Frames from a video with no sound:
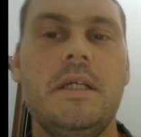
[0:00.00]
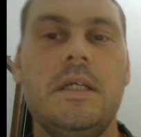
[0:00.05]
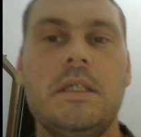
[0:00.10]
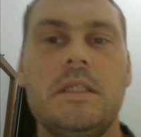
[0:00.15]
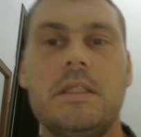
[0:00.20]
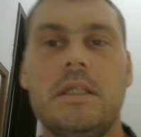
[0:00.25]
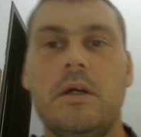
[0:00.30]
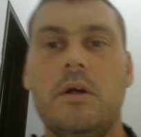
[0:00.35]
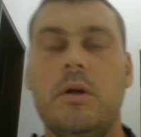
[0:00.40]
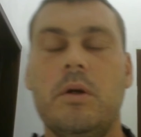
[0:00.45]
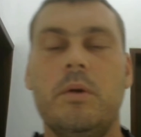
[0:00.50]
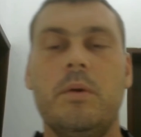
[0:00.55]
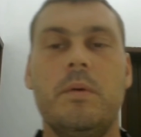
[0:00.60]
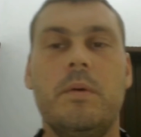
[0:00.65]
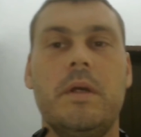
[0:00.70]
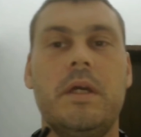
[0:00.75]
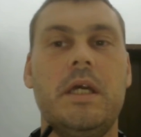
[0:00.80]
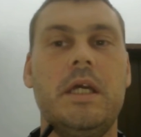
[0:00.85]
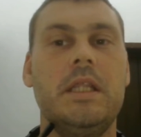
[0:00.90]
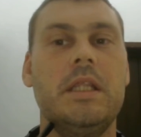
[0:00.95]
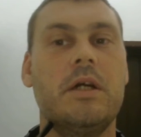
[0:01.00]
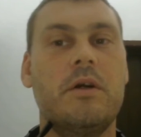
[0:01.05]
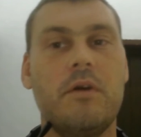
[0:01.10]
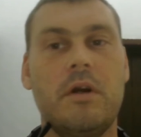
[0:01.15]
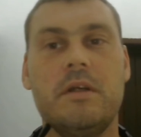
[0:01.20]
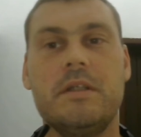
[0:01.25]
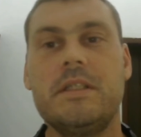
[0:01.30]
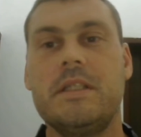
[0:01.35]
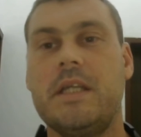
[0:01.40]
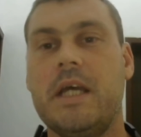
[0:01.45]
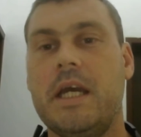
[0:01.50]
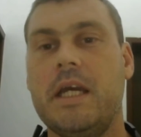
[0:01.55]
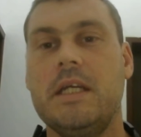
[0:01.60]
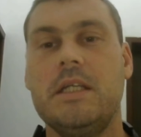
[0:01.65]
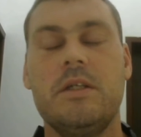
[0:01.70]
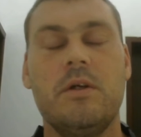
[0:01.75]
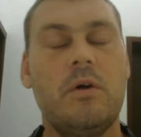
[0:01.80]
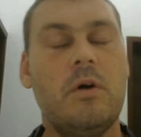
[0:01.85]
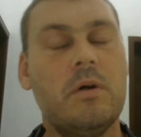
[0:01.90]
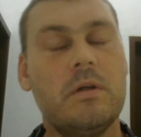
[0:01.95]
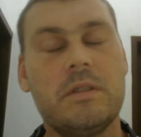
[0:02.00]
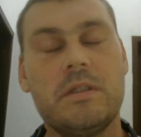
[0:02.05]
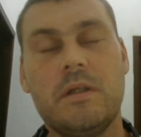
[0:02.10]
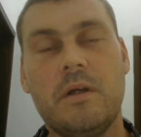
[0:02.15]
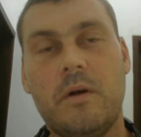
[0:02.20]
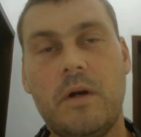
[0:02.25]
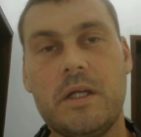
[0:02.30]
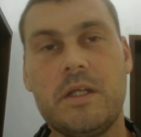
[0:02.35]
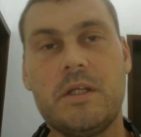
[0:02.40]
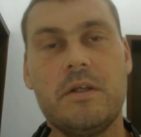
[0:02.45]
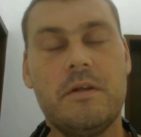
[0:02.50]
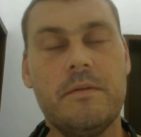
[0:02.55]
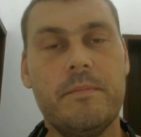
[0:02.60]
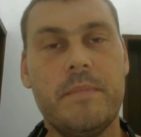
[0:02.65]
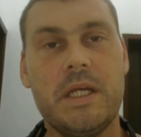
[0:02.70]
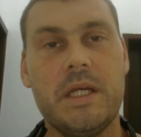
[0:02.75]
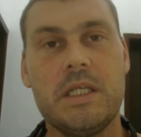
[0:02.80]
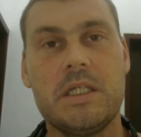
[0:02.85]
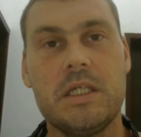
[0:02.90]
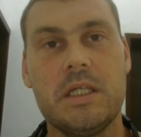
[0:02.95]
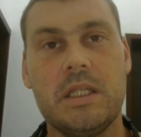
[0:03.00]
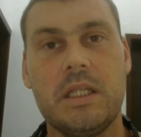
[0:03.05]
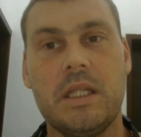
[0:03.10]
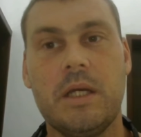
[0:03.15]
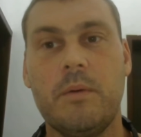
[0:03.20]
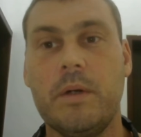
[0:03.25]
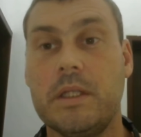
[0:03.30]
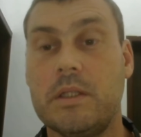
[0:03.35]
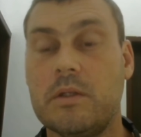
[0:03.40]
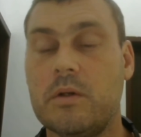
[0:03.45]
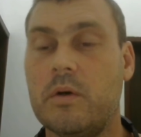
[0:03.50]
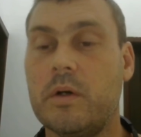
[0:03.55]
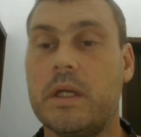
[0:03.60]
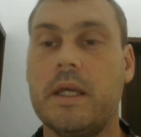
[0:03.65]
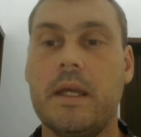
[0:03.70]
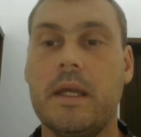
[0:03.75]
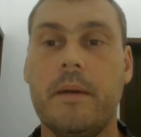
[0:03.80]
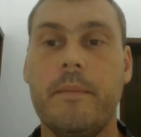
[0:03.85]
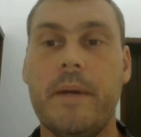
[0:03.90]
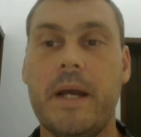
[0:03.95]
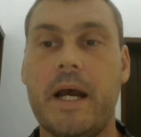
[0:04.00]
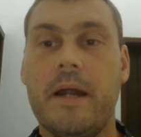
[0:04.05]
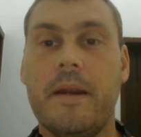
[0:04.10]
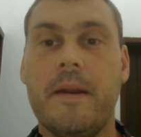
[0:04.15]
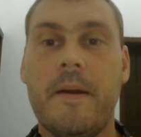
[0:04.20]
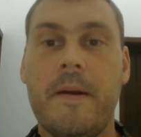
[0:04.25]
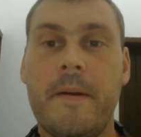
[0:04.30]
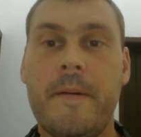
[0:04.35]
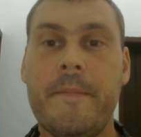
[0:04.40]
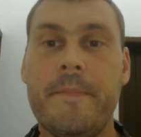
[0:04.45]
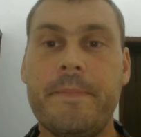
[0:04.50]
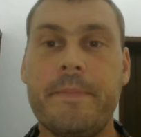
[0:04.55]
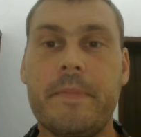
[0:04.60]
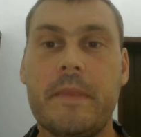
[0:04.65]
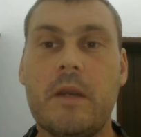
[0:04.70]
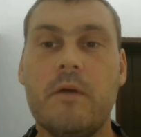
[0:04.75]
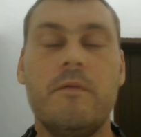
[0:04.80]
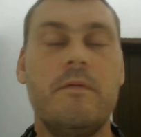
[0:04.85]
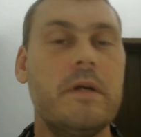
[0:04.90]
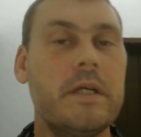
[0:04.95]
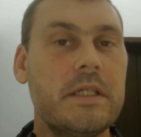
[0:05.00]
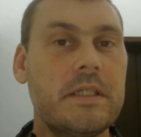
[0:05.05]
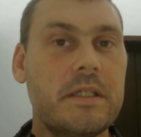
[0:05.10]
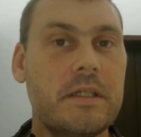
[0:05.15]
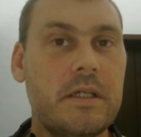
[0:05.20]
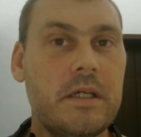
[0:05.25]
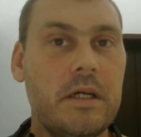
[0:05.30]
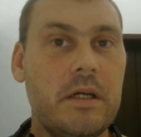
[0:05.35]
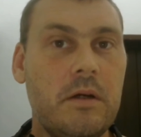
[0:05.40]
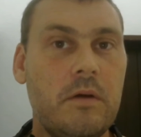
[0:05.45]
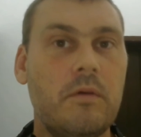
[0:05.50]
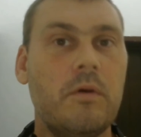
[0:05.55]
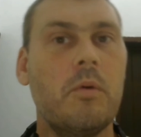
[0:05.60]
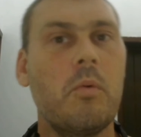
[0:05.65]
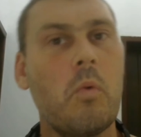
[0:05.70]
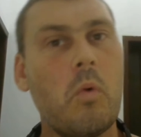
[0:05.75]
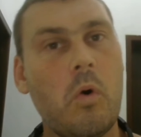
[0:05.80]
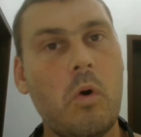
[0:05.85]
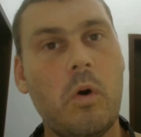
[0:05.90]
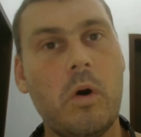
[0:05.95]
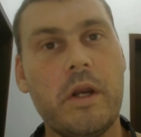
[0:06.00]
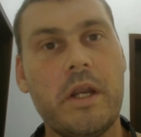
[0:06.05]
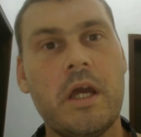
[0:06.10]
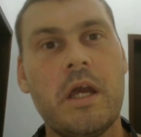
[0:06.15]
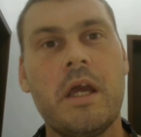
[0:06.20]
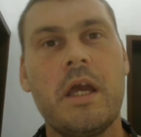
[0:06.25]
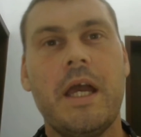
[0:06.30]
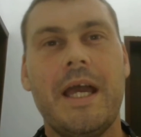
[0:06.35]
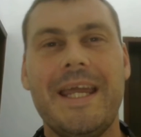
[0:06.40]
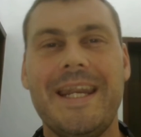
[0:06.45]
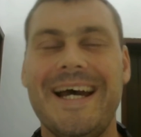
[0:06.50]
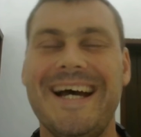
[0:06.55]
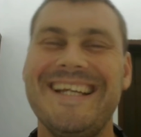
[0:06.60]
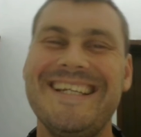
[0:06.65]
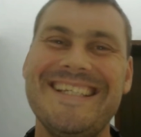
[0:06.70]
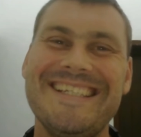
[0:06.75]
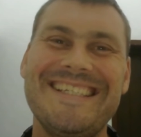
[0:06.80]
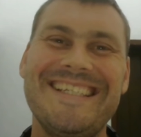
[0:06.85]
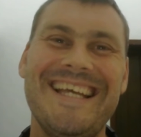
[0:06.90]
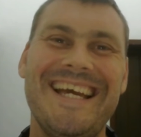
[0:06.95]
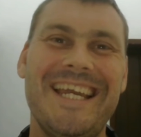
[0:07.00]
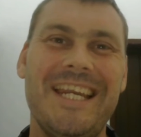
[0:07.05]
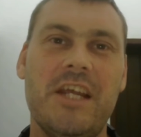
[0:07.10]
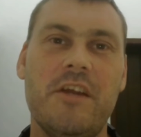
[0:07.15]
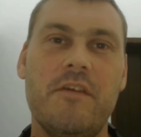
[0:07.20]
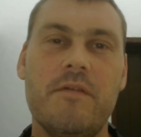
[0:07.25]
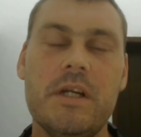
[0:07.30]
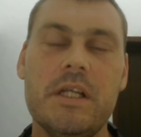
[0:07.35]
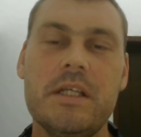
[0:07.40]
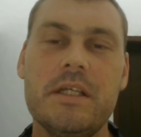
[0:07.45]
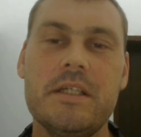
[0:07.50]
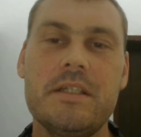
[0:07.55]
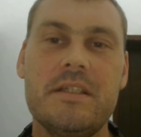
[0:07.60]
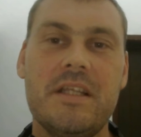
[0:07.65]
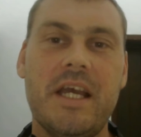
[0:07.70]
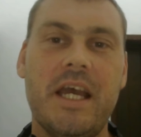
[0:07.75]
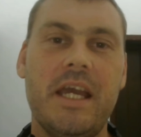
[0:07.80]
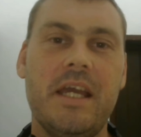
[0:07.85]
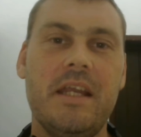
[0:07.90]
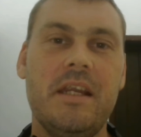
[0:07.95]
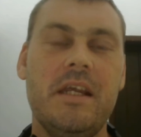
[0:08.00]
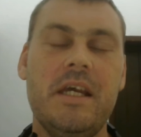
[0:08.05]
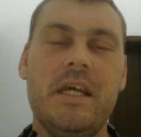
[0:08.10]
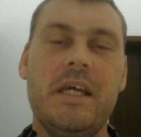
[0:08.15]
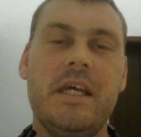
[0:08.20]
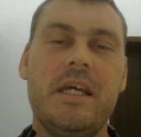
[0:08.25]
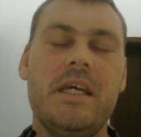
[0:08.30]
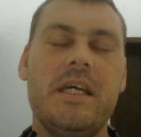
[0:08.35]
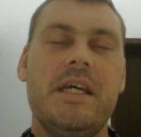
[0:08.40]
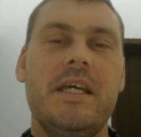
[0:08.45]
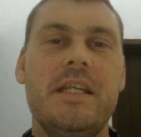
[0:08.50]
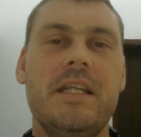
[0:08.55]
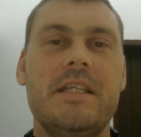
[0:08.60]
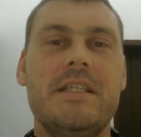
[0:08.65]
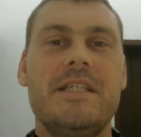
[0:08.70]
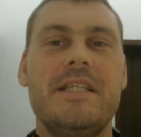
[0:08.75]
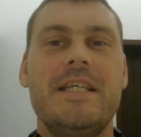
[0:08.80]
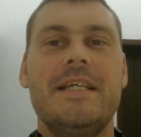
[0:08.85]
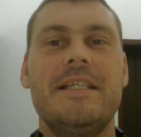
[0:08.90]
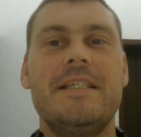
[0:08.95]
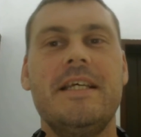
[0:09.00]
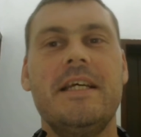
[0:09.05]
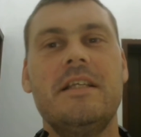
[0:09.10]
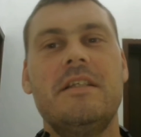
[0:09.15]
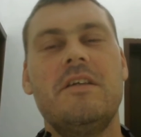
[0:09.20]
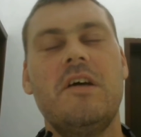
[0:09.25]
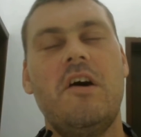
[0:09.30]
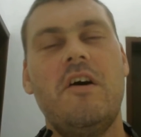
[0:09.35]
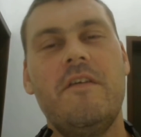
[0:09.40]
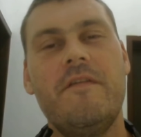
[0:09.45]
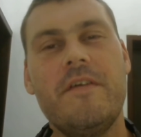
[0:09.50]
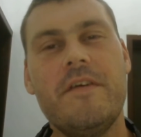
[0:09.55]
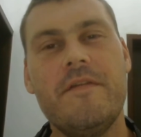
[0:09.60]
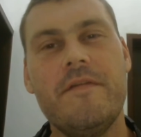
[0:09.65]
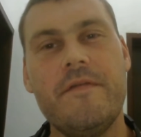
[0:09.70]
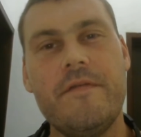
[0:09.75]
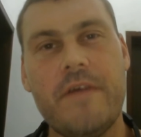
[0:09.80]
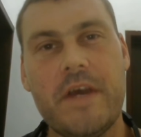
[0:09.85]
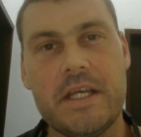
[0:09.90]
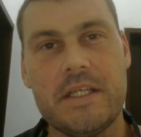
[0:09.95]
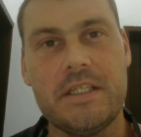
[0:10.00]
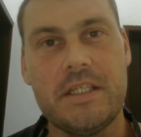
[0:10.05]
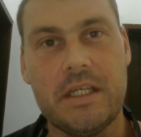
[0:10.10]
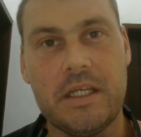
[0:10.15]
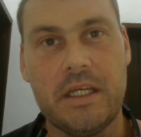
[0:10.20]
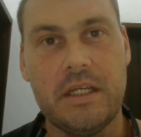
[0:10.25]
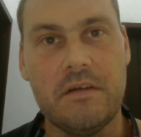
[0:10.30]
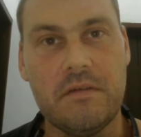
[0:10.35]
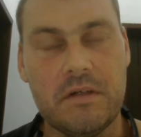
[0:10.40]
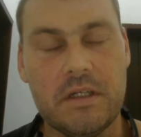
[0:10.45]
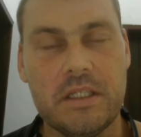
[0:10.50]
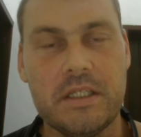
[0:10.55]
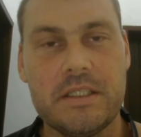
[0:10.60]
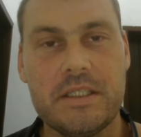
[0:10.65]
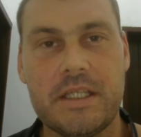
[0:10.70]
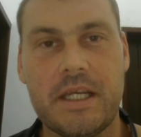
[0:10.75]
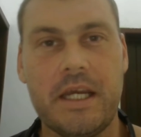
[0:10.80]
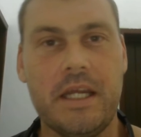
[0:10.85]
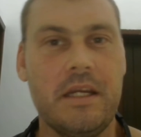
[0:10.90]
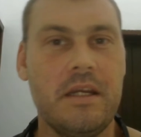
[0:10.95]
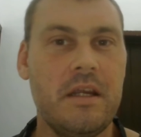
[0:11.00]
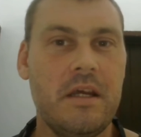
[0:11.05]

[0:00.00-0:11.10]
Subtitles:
So in the growth stage, also I should have mentioned that we're talking about risk, reward, and understanding real estate in the sense of investing in real estate,